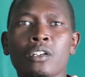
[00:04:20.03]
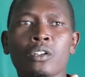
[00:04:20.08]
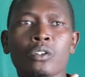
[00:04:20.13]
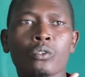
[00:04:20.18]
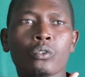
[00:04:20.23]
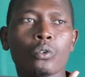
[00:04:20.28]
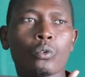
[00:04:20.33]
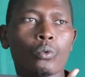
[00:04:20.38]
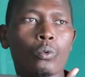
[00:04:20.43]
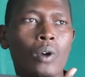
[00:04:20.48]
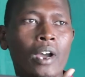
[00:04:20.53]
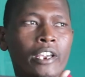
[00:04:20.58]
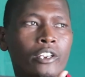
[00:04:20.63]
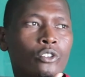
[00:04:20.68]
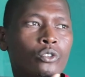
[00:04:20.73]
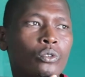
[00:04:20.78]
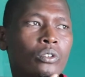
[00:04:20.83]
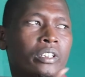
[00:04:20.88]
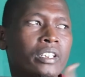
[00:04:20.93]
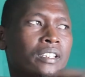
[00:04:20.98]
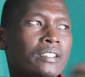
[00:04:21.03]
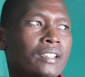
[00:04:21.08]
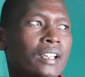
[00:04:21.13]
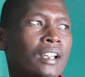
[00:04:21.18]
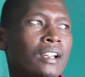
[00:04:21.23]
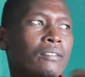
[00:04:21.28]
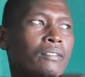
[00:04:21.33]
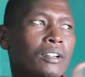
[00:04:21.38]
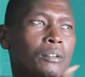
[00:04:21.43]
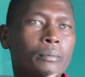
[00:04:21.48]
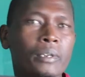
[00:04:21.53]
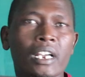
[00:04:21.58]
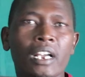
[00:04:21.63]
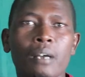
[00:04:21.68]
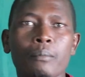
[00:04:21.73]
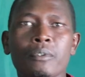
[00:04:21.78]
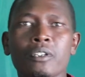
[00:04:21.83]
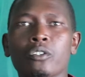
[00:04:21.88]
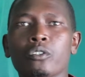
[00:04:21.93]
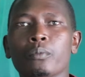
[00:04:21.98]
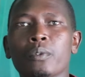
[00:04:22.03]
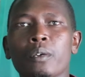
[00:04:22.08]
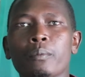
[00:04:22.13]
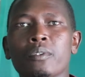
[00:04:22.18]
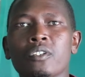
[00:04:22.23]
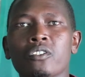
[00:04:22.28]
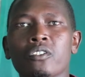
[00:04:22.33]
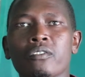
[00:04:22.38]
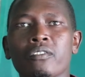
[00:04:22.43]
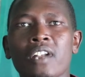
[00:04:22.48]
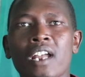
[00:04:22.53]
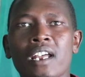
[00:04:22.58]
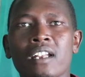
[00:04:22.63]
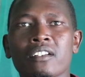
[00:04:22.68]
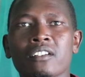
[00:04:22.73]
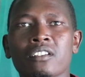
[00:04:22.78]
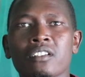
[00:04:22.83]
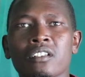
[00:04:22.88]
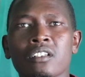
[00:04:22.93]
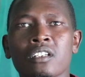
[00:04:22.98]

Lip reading: So why should this element be coming to my piece of land,